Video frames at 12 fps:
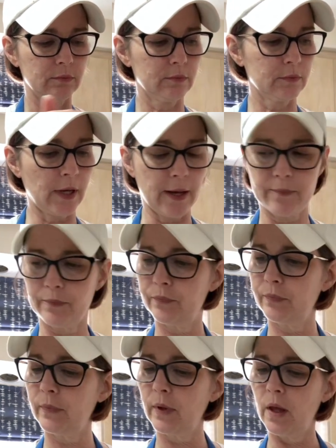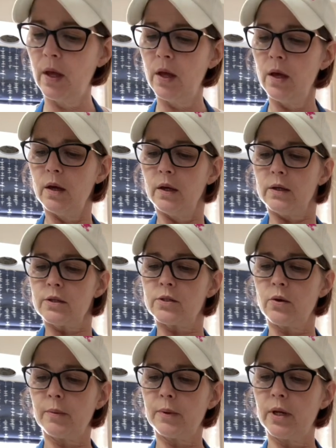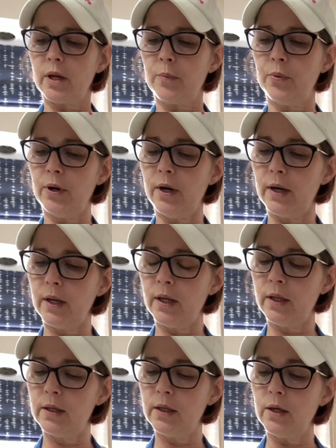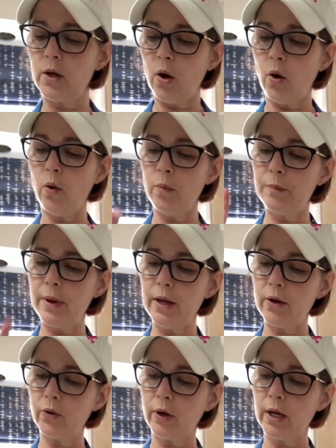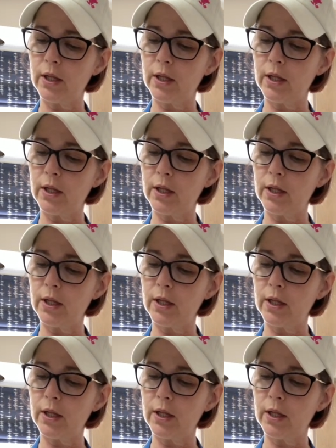Okay, so I'm going to put it in the home bakery,